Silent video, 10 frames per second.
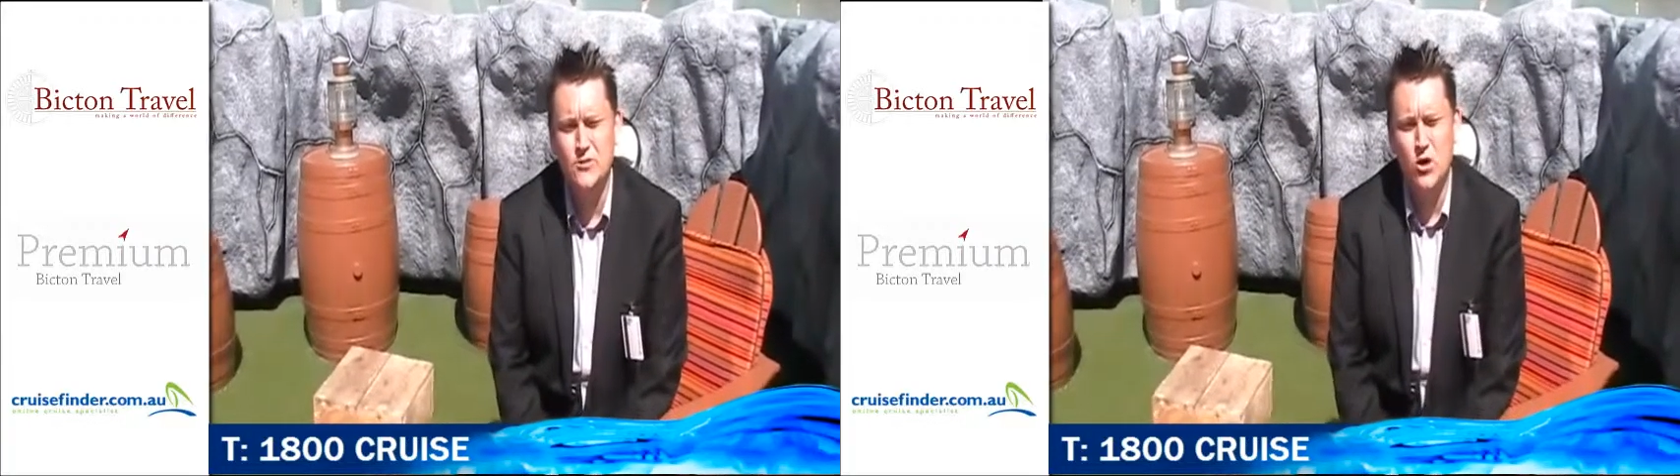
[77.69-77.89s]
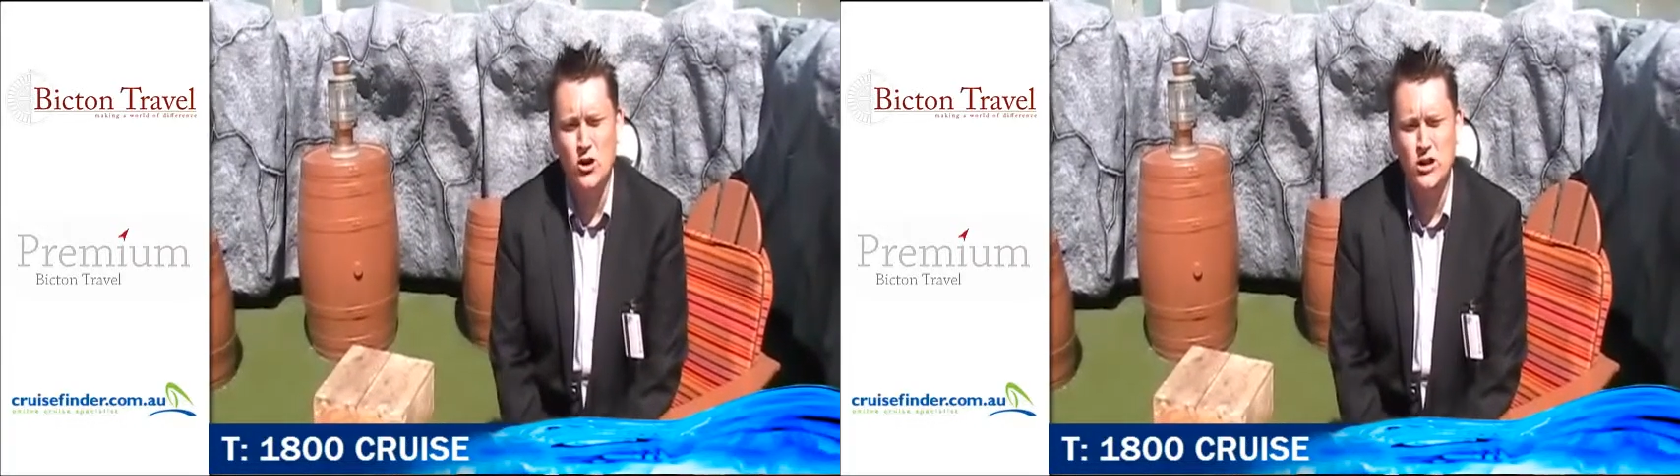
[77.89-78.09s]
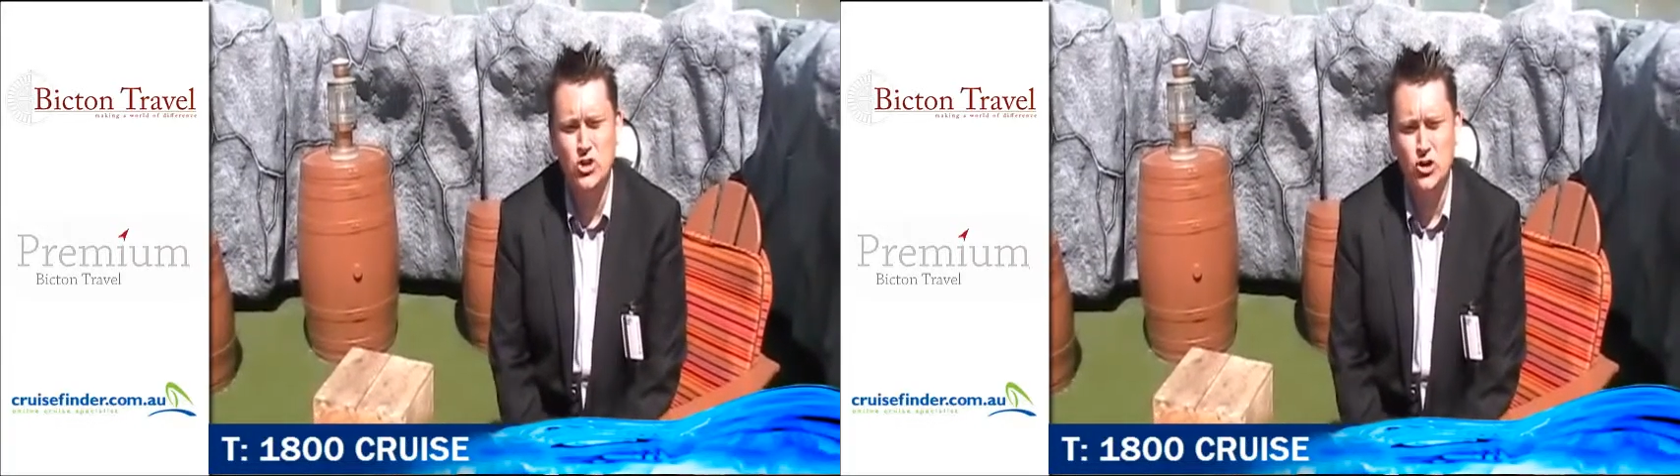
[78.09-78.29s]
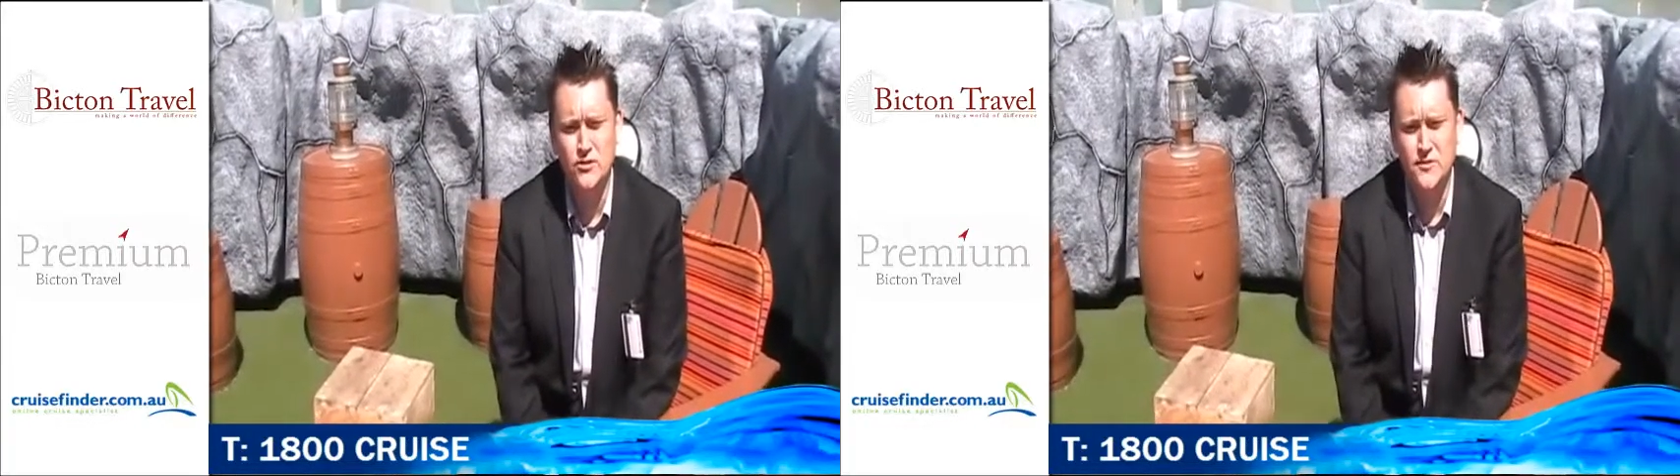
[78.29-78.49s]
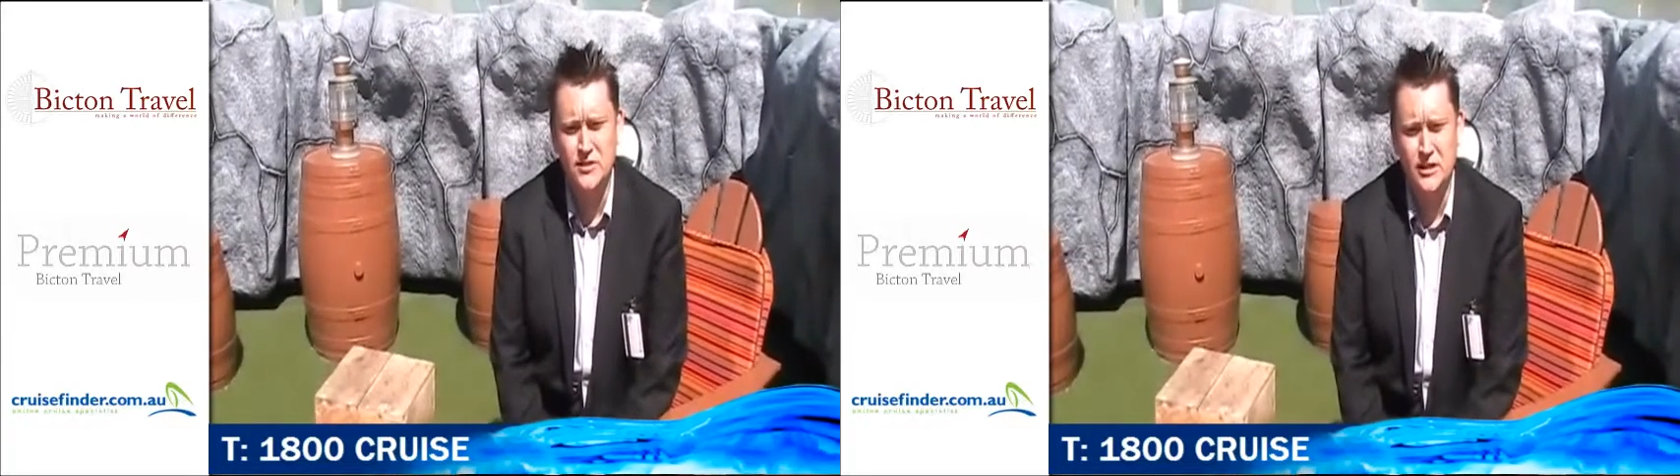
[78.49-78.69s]
regarding
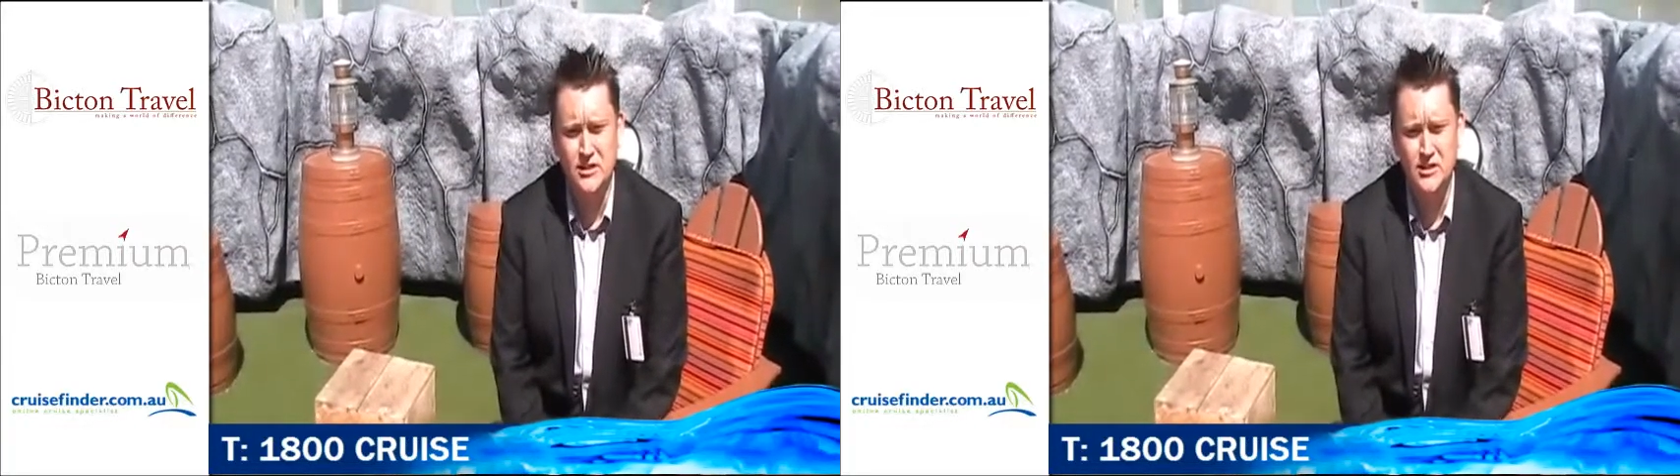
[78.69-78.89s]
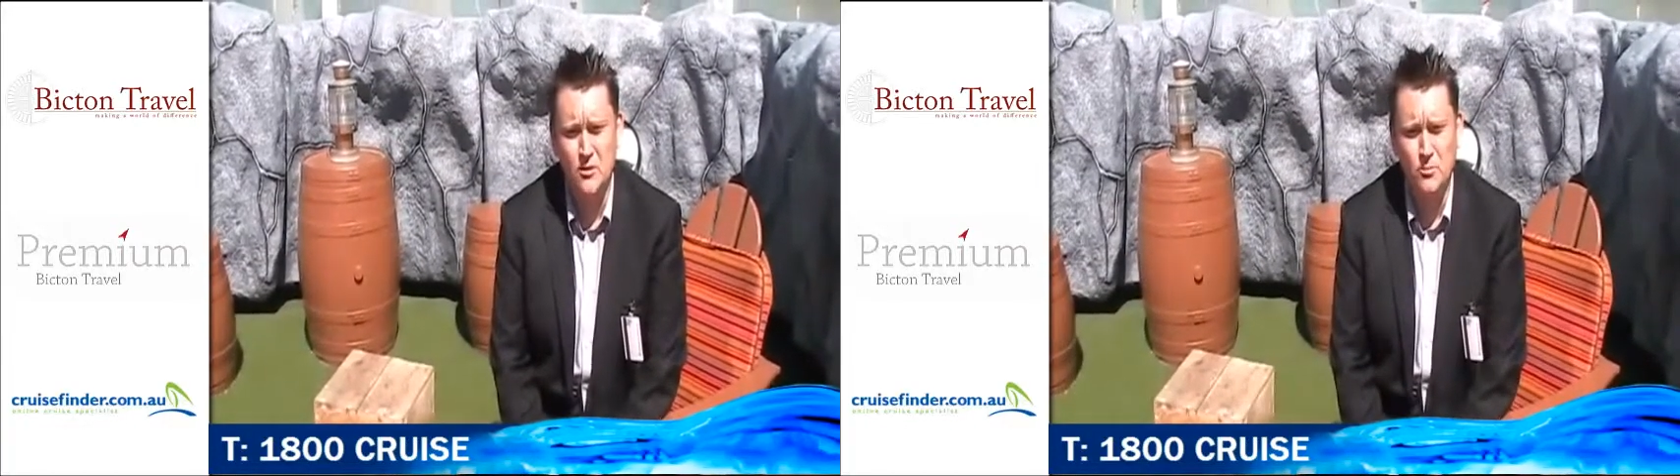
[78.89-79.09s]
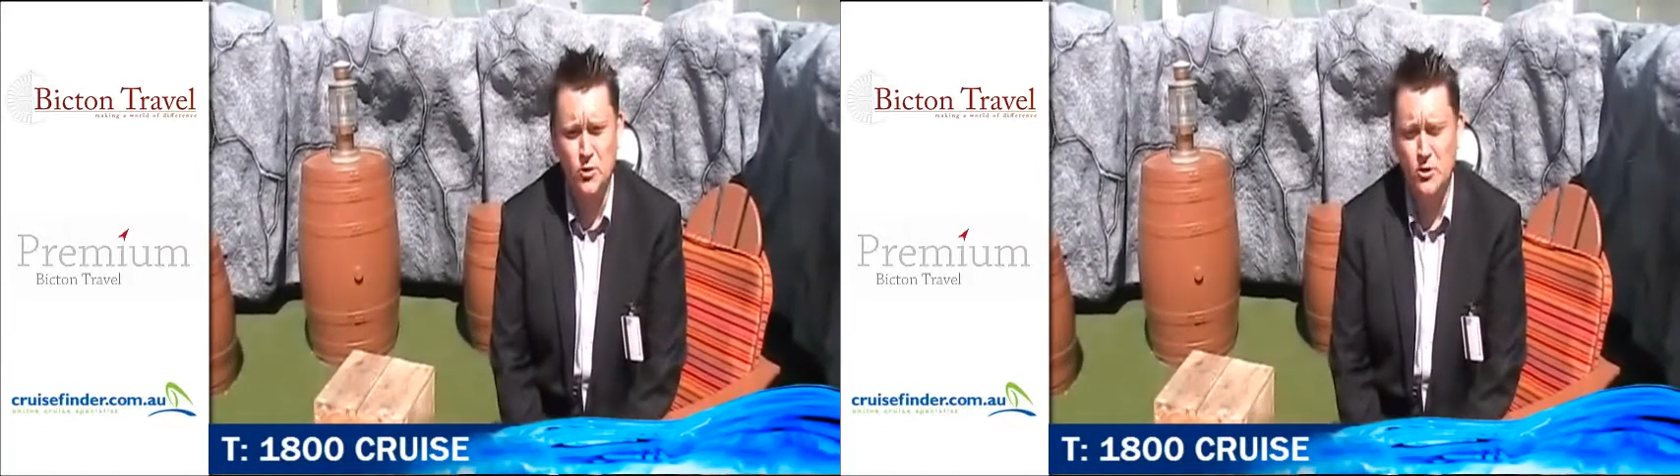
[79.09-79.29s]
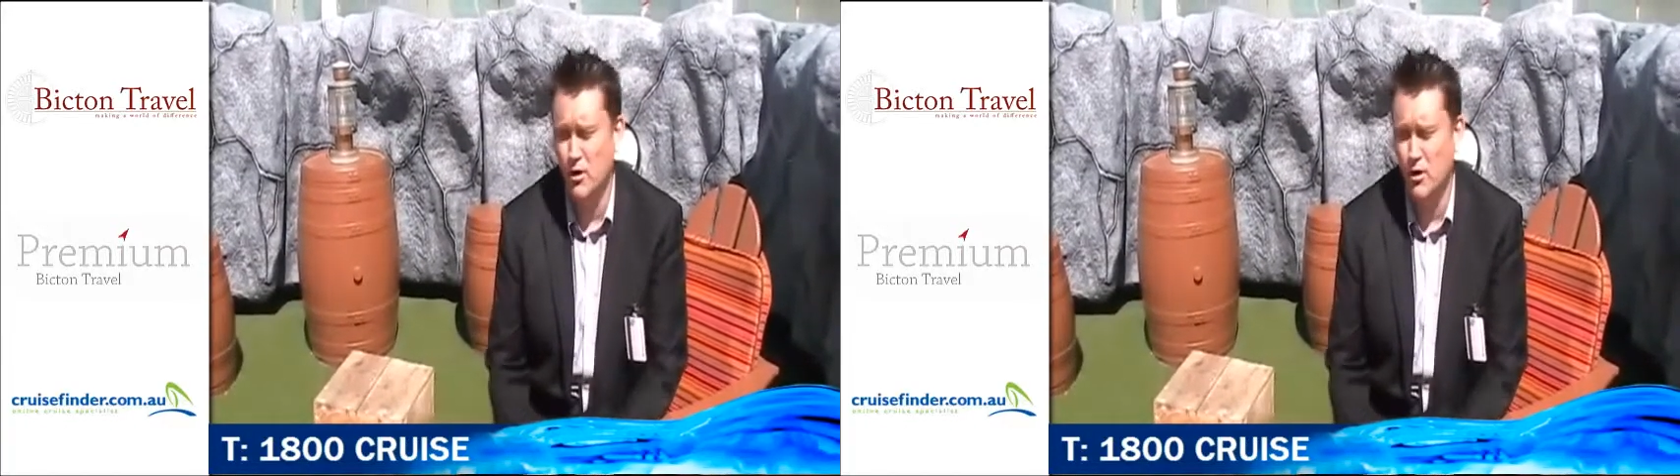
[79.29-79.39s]
children's facilities on board,